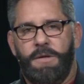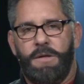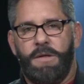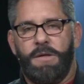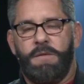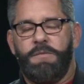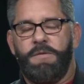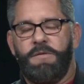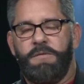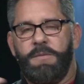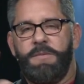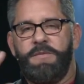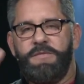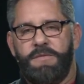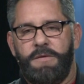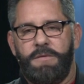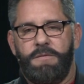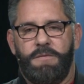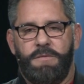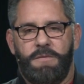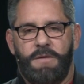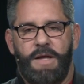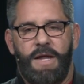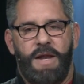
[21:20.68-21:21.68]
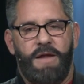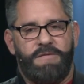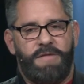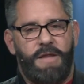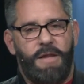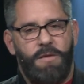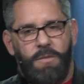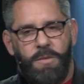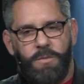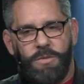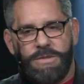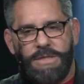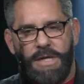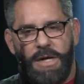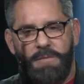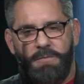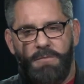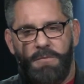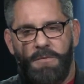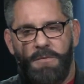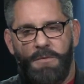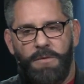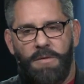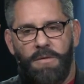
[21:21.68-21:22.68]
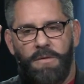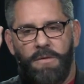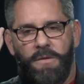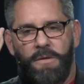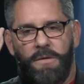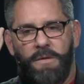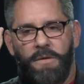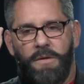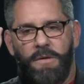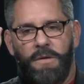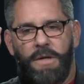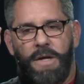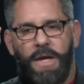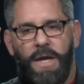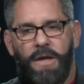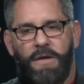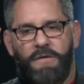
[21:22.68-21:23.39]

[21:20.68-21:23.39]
Can I say that one more time? Okay,